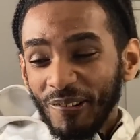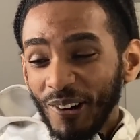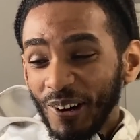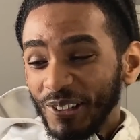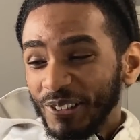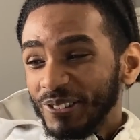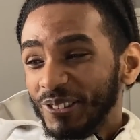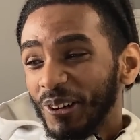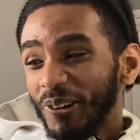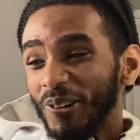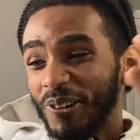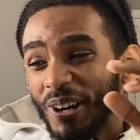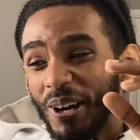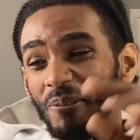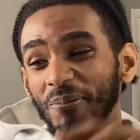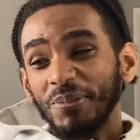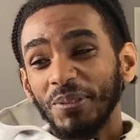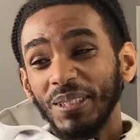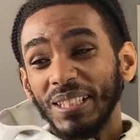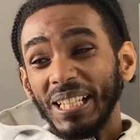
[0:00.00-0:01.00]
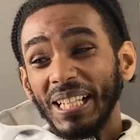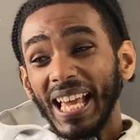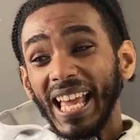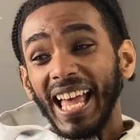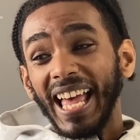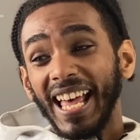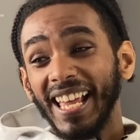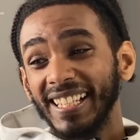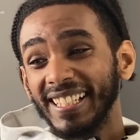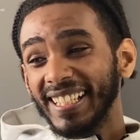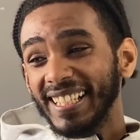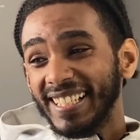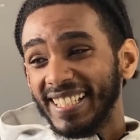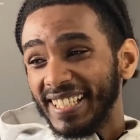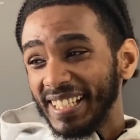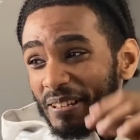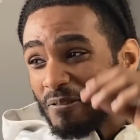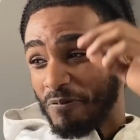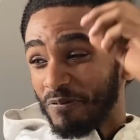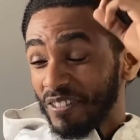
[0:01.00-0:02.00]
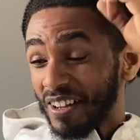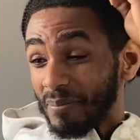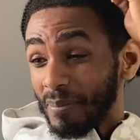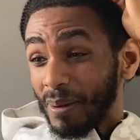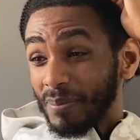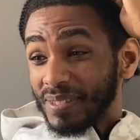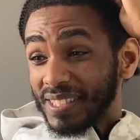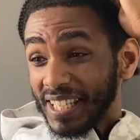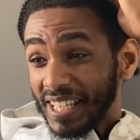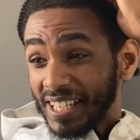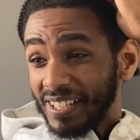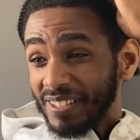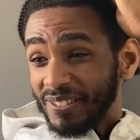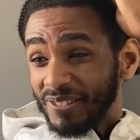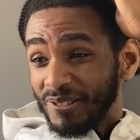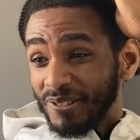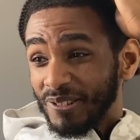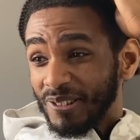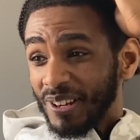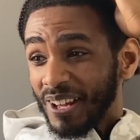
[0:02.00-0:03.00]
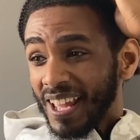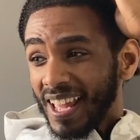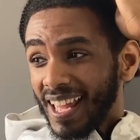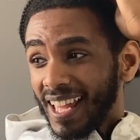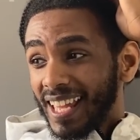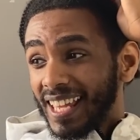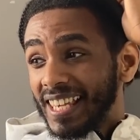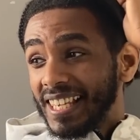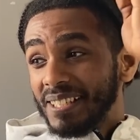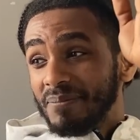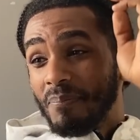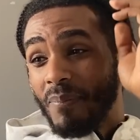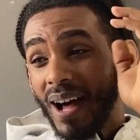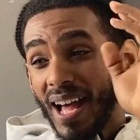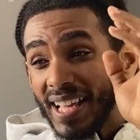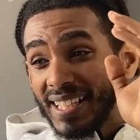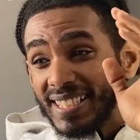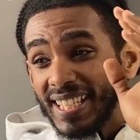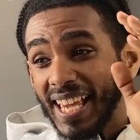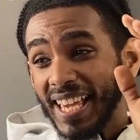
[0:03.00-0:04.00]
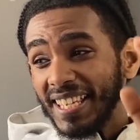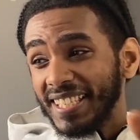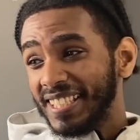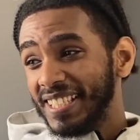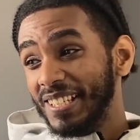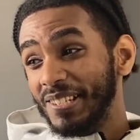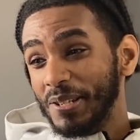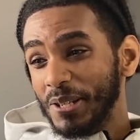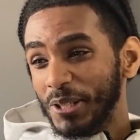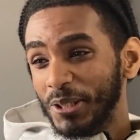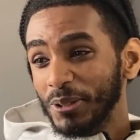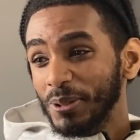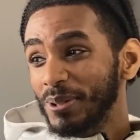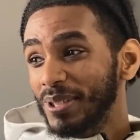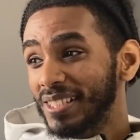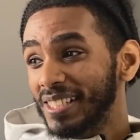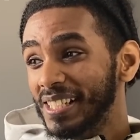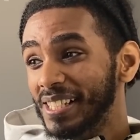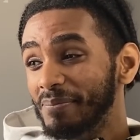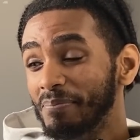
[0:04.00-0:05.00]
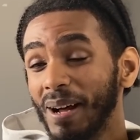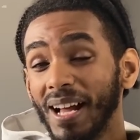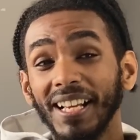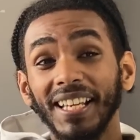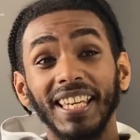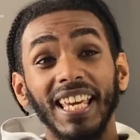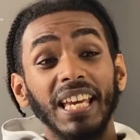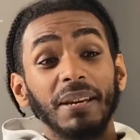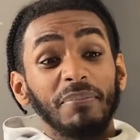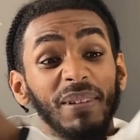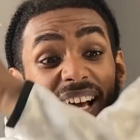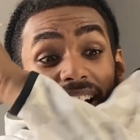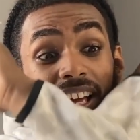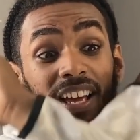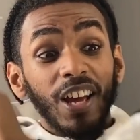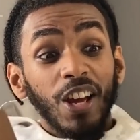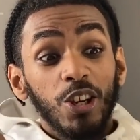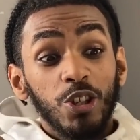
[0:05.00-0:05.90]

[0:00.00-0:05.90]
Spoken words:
Rondo comes with the energy, fam. I'm telling you. He's Mike Tyson in the dual scene. Man came like...